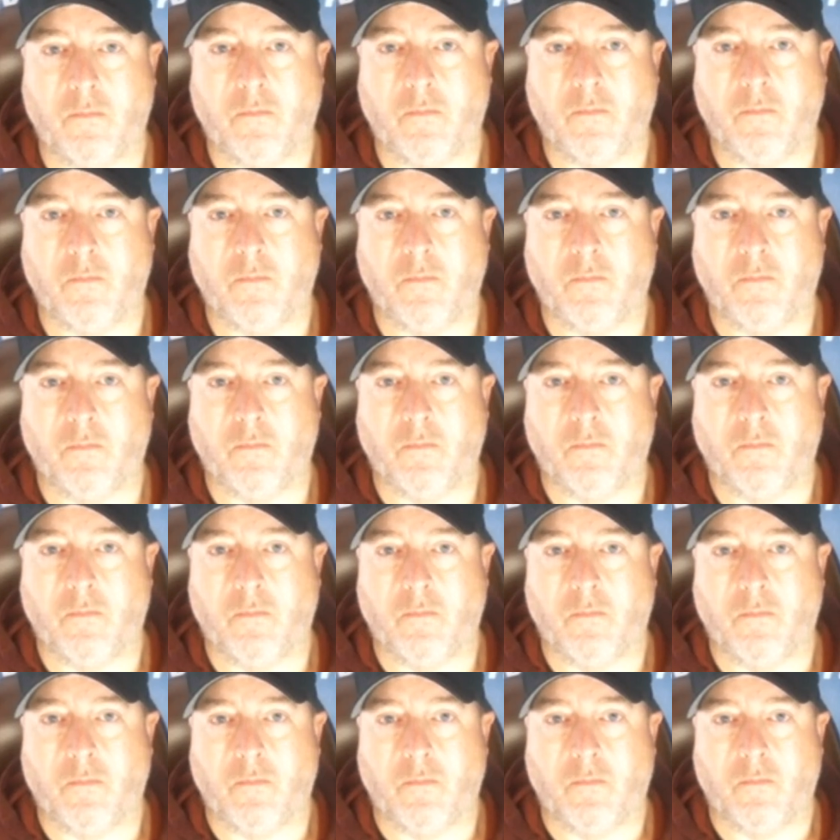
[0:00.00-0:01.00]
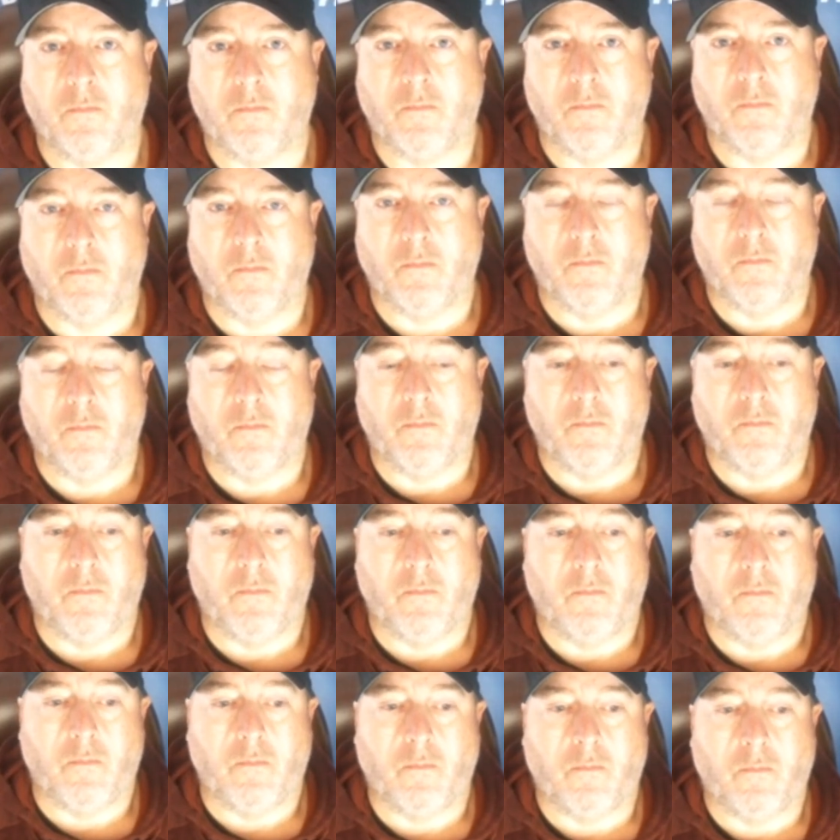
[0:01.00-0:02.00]

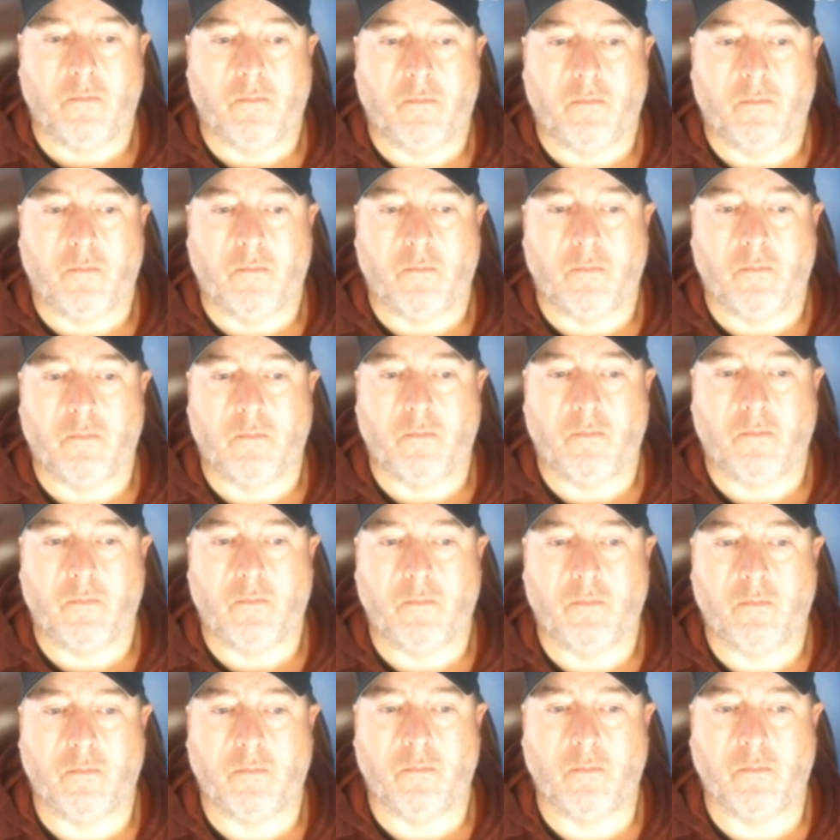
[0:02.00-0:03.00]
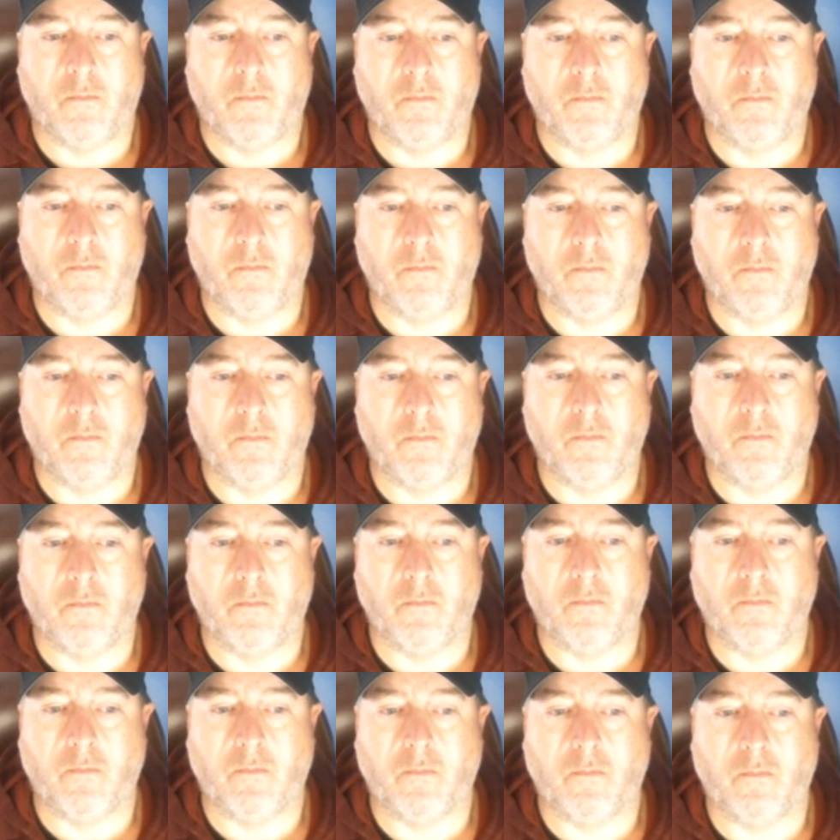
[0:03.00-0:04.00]

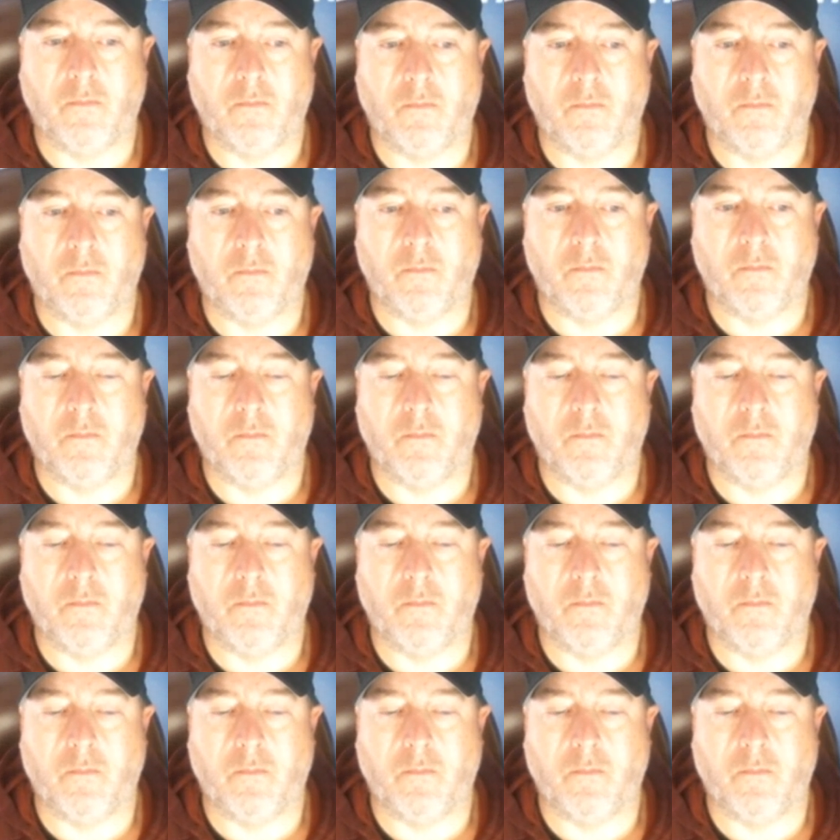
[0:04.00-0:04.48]
[no speech]